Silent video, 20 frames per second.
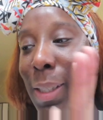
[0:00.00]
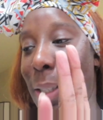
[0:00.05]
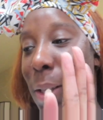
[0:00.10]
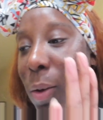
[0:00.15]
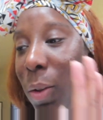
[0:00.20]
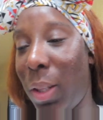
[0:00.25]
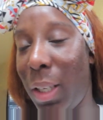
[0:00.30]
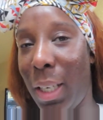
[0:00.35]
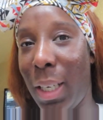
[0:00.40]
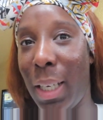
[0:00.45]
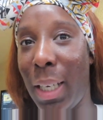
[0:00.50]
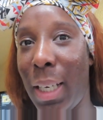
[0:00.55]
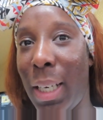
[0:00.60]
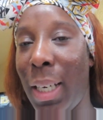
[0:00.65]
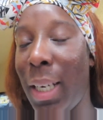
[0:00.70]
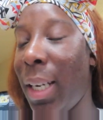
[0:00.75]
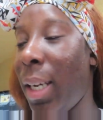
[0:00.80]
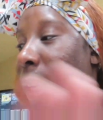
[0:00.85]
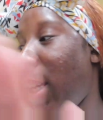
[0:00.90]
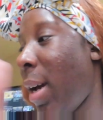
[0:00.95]
So
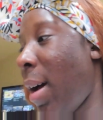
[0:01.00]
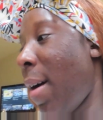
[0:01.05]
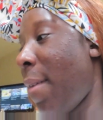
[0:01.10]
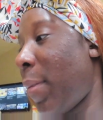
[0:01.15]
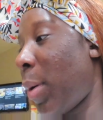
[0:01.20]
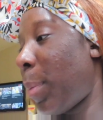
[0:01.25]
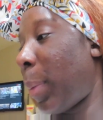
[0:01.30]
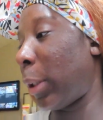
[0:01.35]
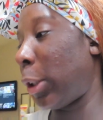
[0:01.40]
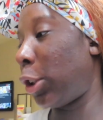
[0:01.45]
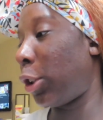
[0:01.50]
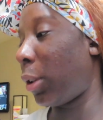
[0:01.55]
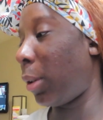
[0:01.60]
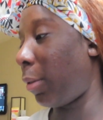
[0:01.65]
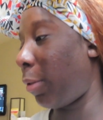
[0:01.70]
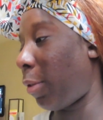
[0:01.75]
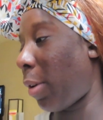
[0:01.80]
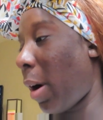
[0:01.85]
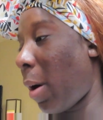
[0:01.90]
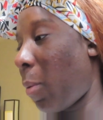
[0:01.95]
then with my
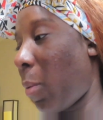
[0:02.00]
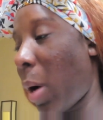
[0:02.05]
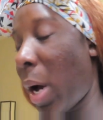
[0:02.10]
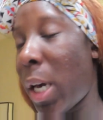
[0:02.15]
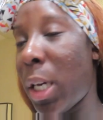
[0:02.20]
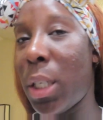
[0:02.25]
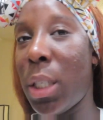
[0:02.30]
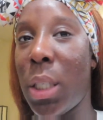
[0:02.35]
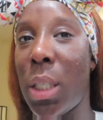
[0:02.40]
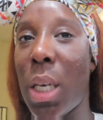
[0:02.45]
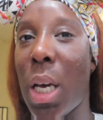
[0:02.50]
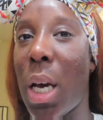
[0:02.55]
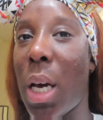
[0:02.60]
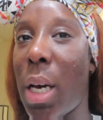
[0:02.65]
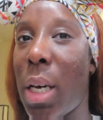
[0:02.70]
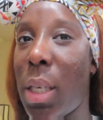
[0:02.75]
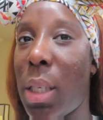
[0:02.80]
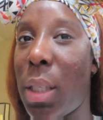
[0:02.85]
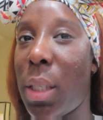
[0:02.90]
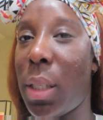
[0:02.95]
shrimp fried rice,
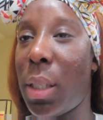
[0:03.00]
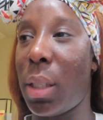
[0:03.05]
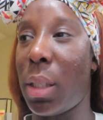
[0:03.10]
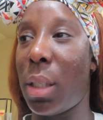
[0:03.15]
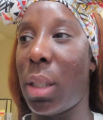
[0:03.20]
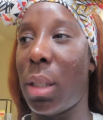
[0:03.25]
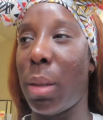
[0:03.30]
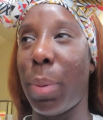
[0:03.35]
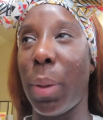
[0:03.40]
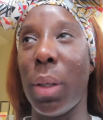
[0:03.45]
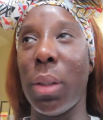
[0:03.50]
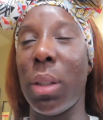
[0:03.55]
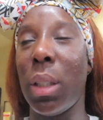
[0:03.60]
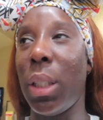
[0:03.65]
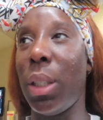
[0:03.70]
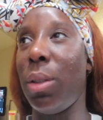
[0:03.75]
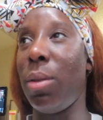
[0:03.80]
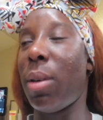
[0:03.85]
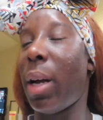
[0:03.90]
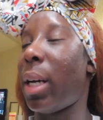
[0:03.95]

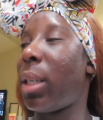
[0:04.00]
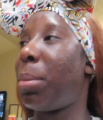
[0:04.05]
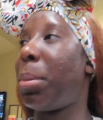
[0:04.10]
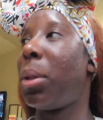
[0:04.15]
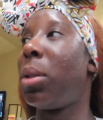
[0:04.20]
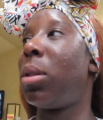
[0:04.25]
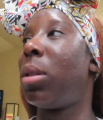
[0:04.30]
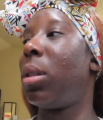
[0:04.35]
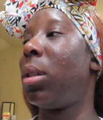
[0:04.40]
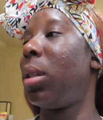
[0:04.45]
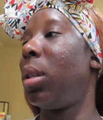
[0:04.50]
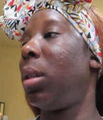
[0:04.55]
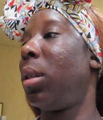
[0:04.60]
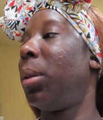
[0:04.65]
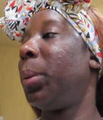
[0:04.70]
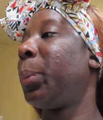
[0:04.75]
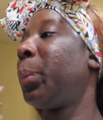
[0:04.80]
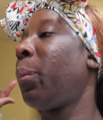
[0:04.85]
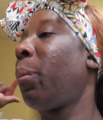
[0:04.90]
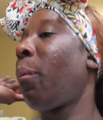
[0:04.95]
supposedly you're not supposed
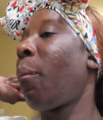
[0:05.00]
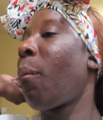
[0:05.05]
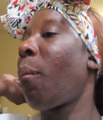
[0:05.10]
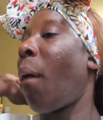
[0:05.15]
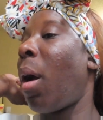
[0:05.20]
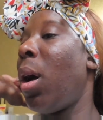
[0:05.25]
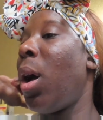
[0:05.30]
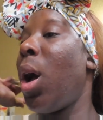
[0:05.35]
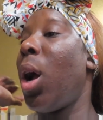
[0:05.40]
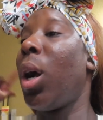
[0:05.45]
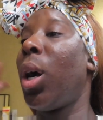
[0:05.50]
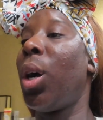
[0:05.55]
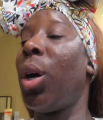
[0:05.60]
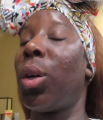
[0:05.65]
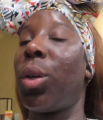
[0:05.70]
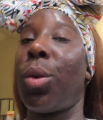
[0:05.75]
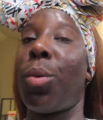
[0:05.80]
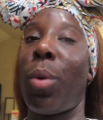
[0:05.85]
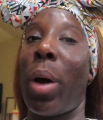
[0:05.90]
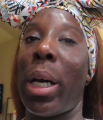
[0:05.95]
to
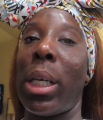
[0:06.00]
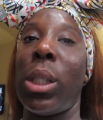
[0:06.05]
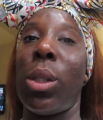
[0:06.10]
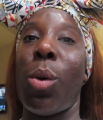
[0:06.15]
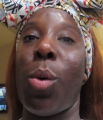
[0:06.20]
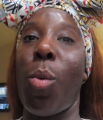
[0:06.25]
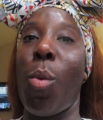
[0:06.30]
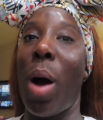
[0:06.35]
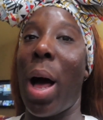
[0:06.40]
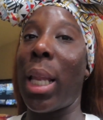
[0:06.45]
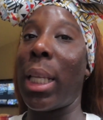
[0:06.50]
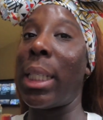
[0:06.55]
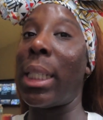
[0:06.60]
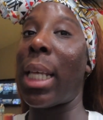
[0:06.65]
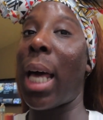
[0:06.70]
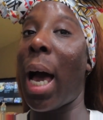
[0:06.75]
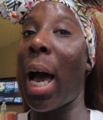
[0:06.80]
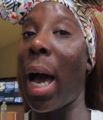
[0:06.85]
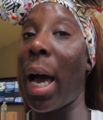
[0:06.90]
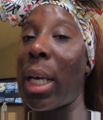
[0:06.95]
cook the rice while it's
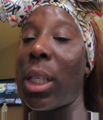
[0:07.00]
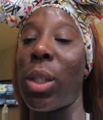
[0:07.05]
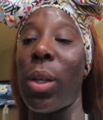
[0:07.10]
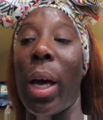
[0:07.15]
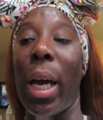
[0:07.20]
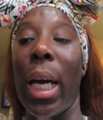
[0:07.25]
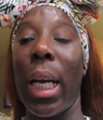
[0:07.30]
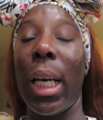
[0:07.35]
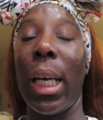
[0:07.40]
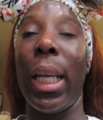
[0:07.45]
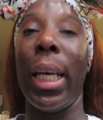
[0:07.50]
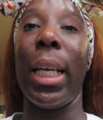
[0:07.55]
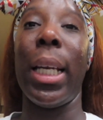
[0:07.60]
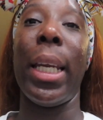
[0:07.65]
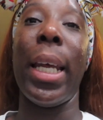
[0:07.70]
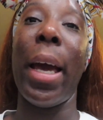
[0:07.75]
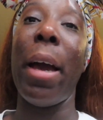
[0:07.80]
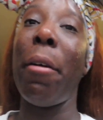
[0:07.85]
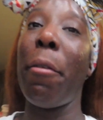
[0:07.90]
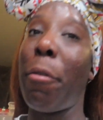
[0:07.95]
hot, so I had to let
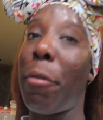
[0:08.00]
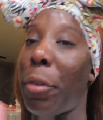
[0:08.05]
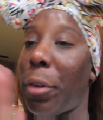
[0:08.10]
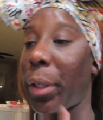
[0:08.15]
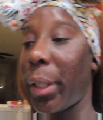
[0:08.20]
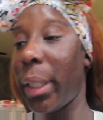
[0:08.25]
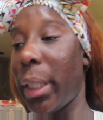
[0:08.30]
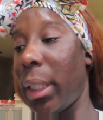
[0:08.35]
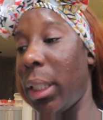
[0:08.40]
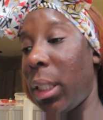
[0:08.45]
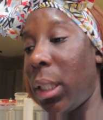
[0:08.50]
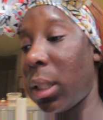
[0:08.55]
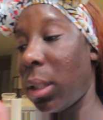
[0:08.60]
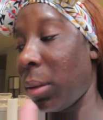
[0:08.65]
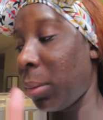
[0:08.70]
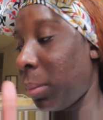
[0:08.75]
that freeze.